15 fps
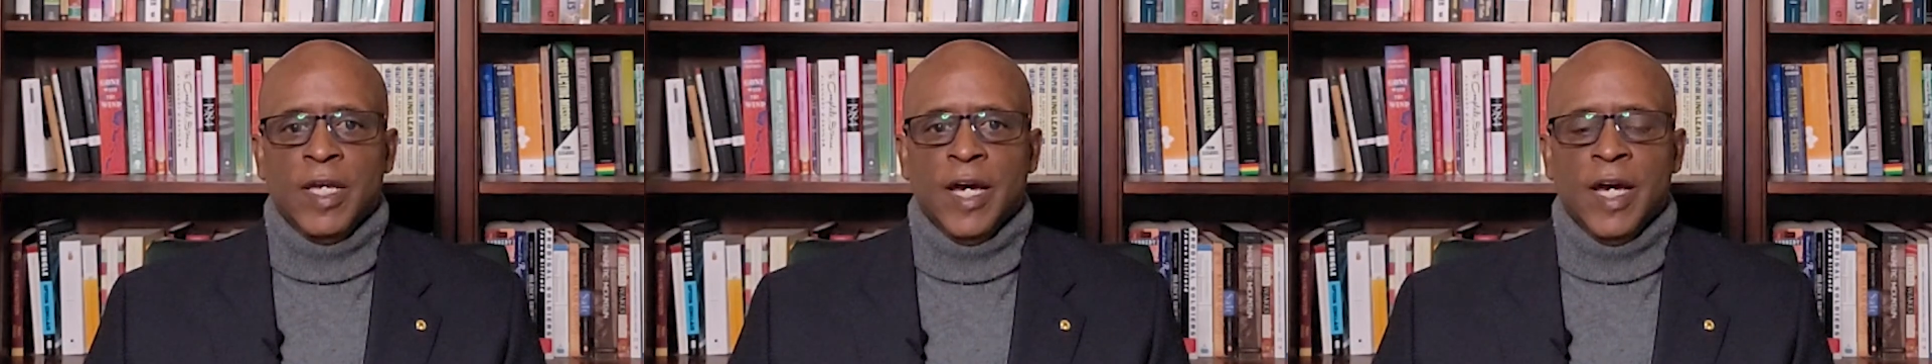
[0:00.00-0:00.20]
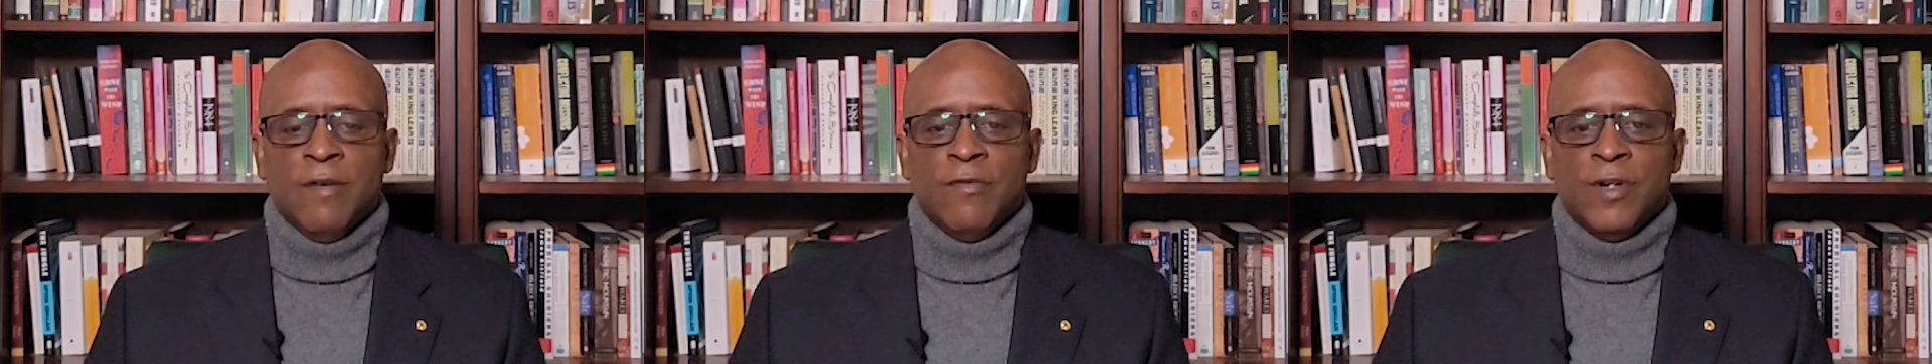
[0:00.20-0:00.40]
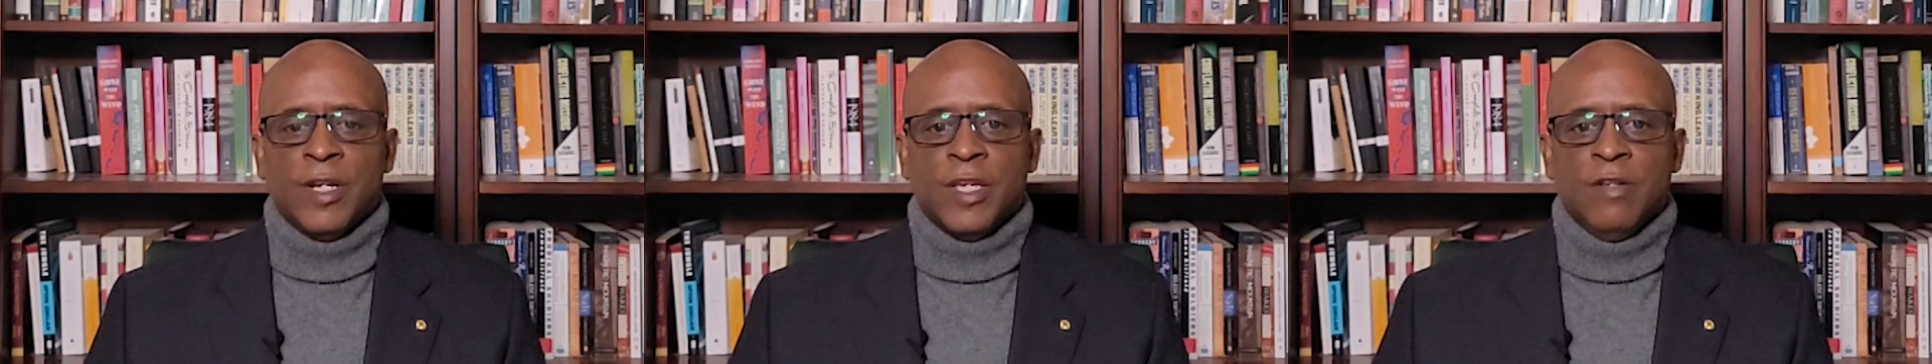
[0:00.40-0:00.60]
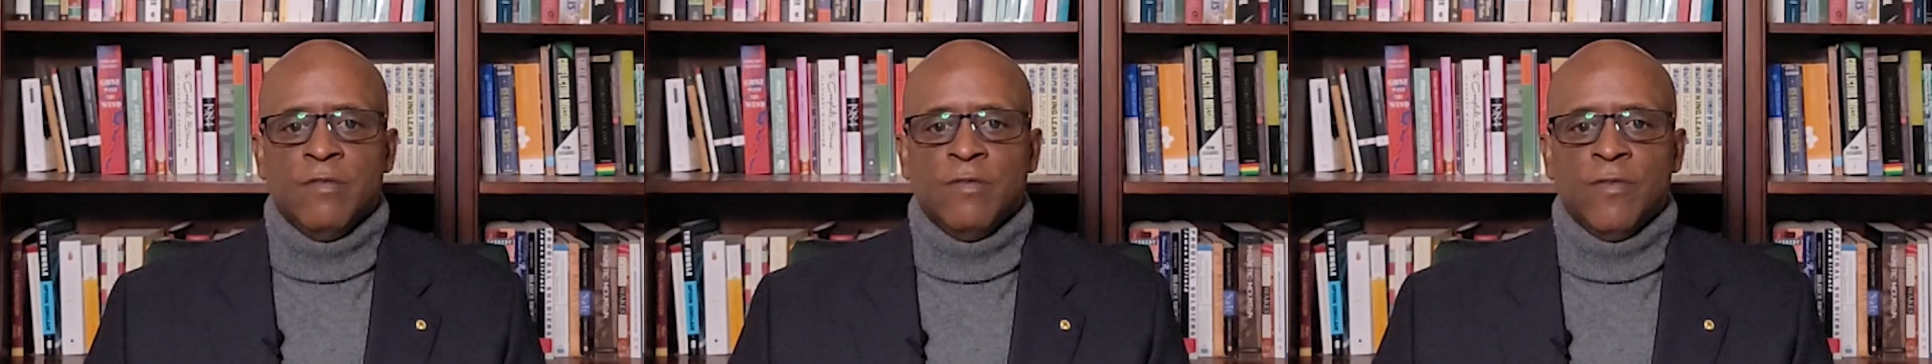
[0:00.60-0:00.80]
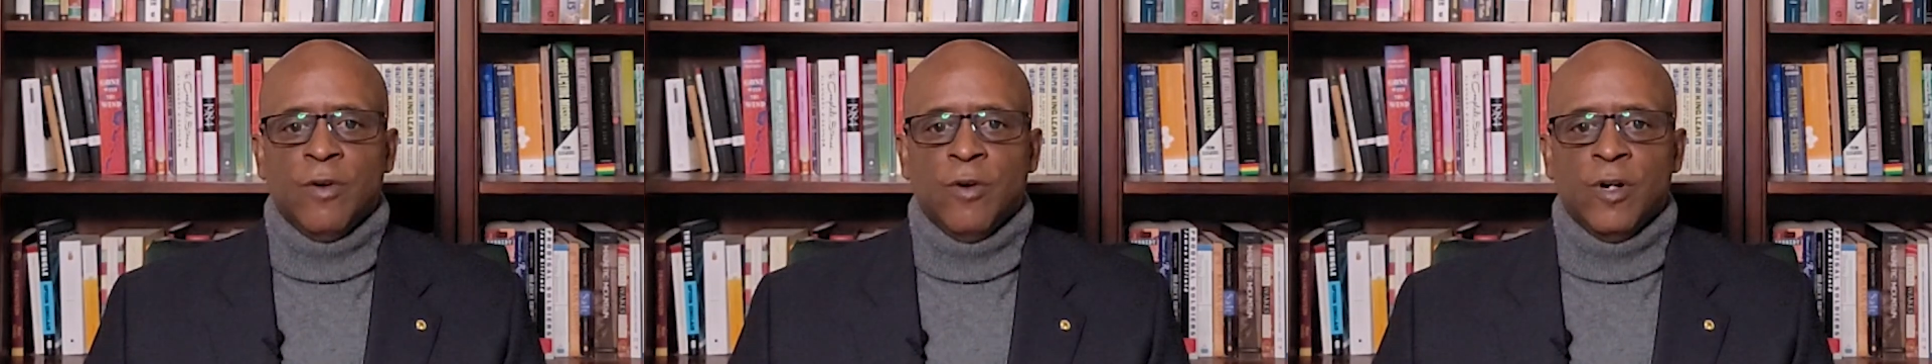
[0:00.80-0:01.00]
African
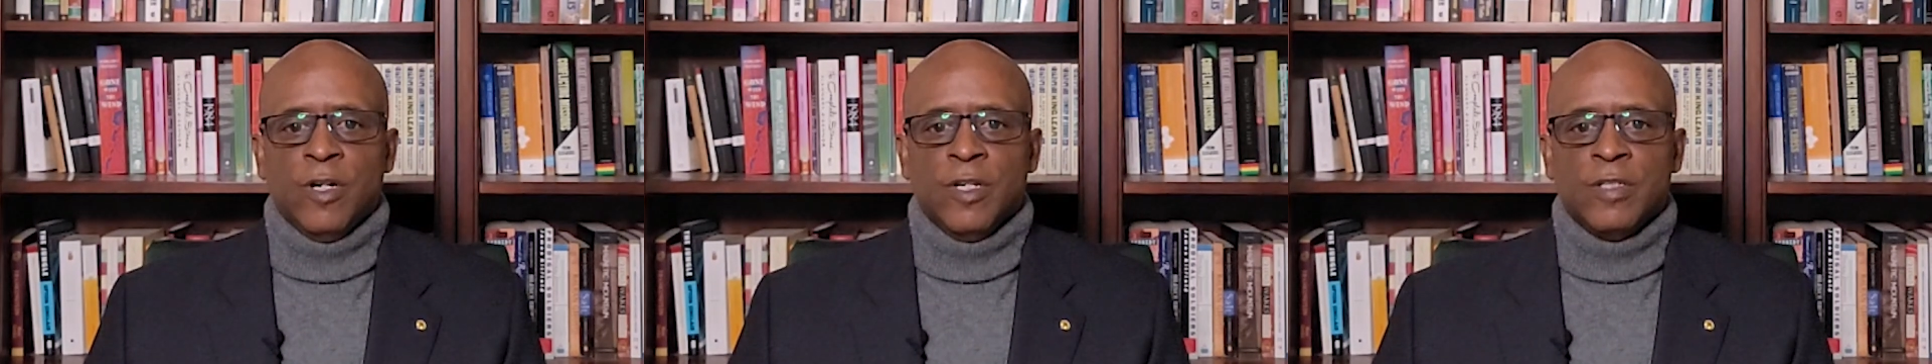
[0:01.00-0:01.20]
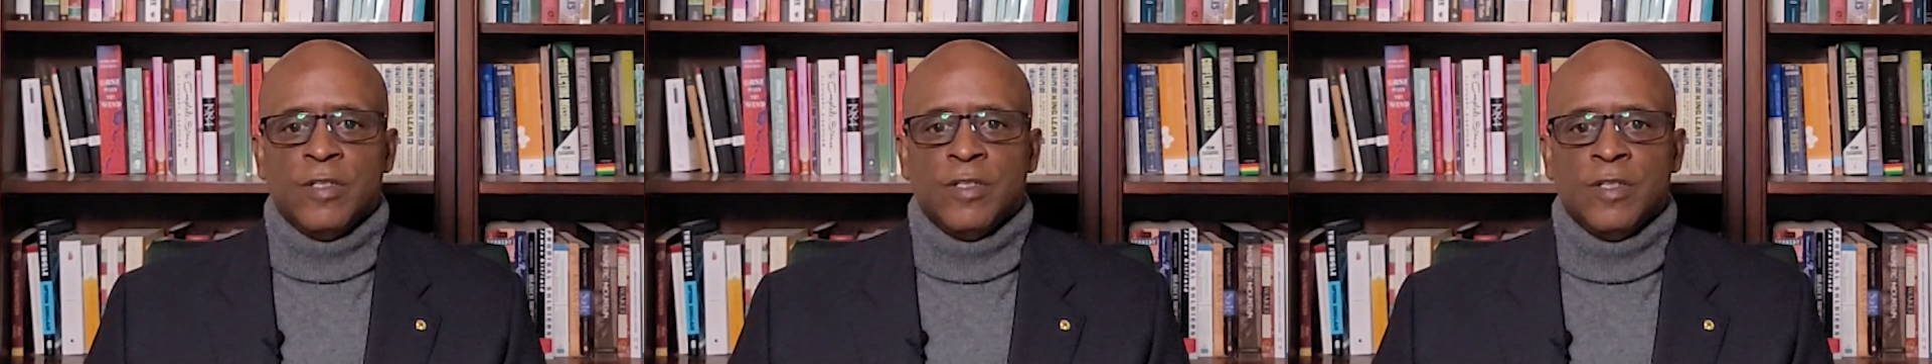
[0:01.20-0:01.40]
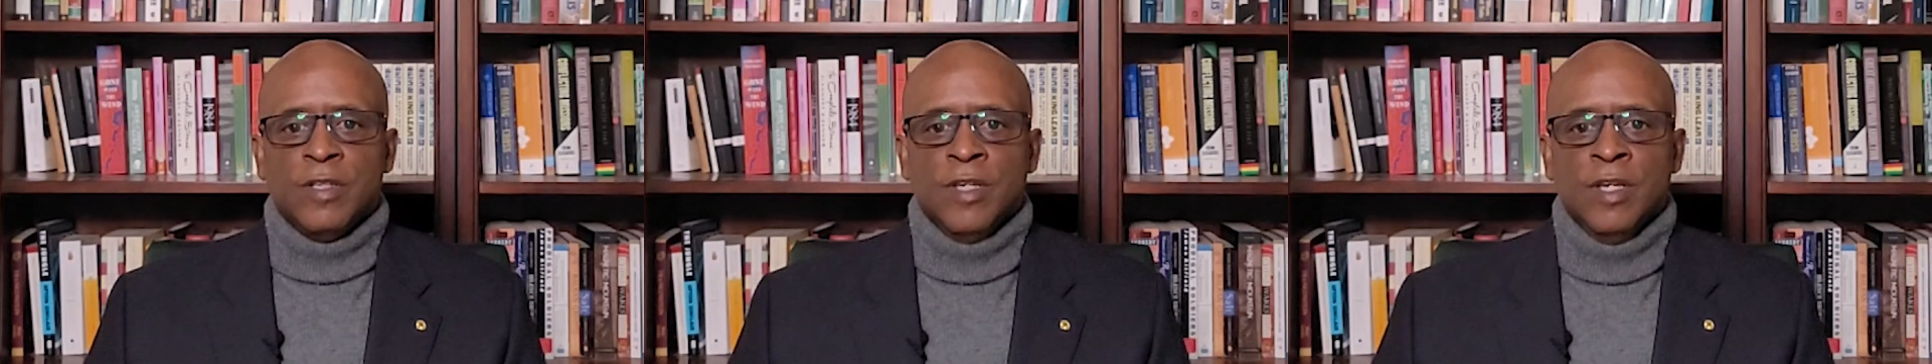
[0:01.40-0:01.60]
forests